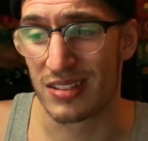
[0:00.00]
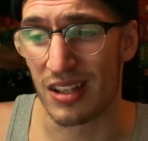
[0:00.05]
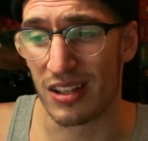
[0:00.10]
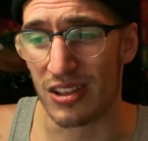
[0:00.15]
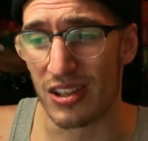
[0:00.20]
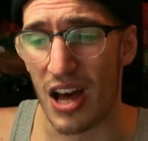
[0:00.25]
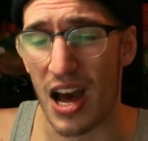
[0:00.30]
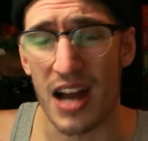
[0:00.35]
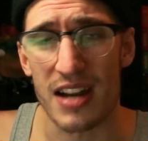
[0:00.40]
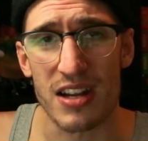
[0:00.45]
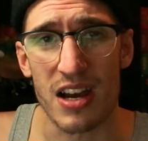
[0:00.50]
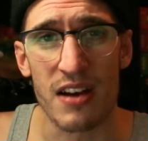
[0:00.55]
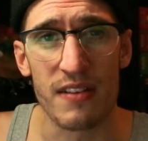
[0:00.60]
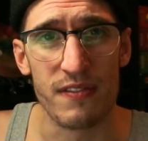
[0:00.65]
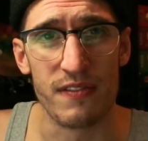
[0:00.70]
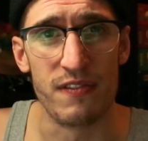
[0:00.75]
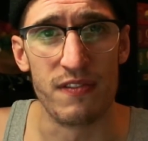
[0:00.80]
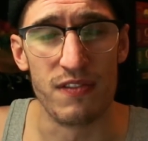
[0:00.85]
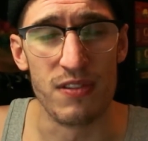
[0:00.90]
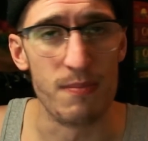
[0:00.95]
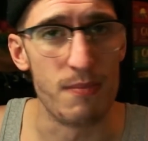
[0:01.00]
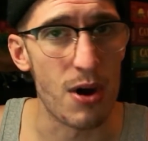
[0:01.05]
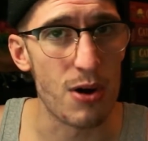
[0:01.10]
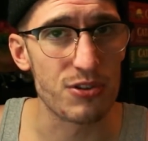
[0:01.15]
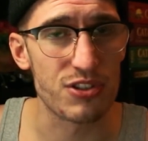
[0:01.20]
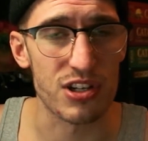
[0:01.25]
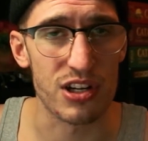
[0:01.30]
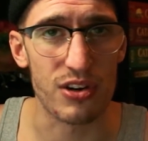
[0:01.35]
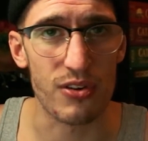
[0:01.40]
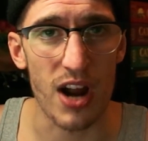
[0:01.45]
lot of the
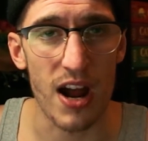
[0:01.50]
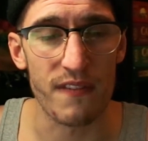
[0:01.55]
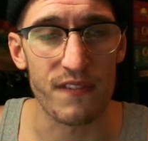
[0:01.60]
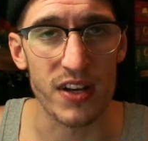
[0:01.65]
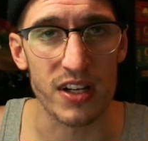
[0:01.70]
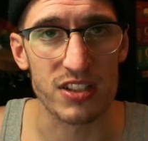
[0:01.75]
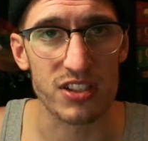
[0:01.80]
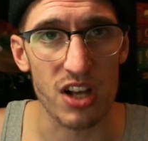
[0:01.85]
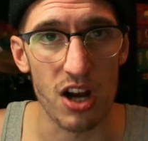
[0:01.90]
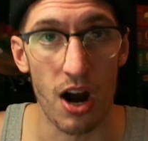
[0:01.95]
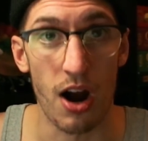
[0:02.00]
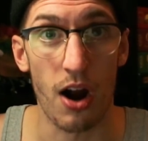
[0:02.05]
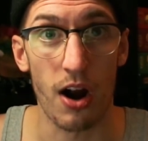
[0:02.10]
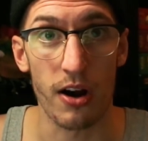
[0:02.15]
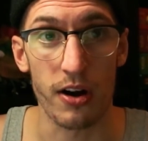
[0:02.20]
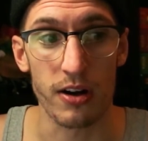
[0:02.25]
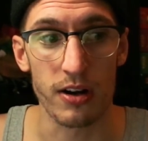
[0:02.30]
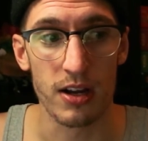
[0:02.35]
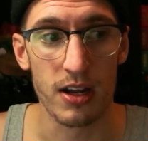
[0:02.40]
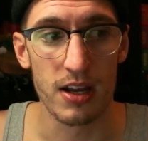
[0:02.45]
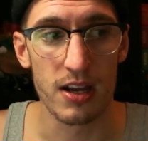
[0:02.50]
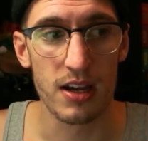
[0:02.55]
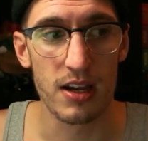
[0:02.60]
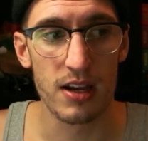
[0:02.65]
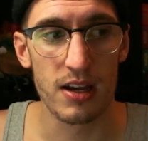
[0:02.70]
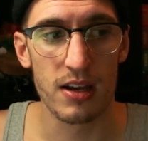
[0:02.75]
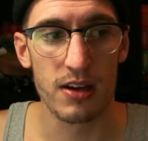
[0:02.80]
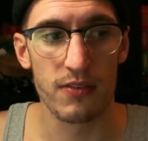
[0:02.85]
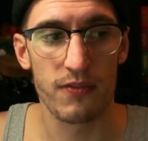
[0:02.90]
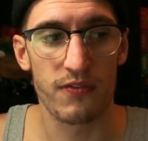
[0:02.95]
motion graphics are
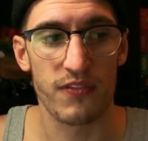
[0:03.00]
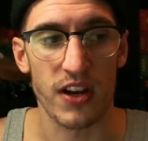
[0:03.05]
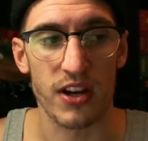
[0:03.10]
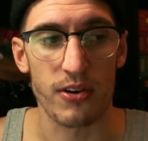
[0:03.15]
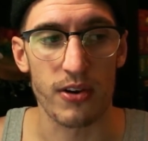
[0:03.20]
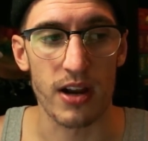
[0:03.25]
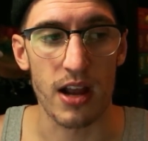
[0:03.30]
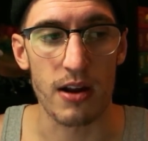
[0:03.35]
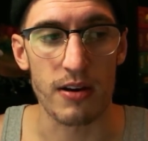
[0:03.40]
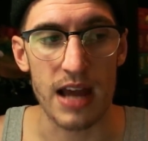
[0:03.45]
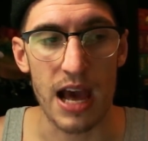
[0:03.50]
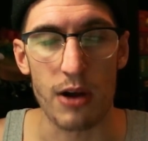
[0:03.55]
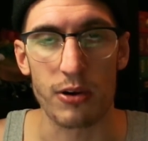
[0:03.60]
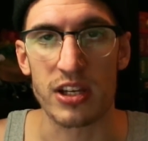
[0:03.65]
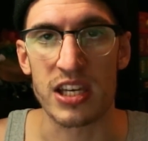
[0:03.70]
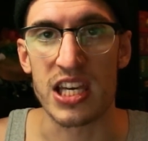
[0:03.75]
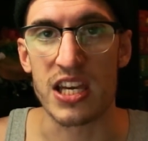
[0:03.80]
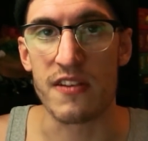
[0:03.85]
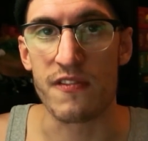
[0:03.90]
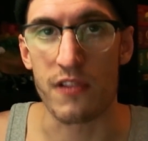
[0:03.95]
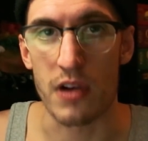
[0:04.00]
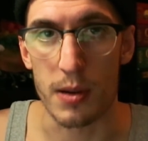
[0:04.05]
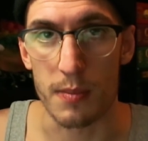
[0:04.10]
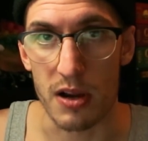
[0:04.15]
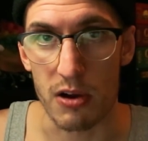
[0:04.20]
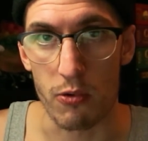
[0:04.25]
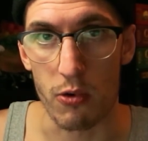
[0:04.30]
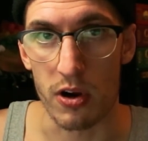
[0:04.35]
figuring out how keyframing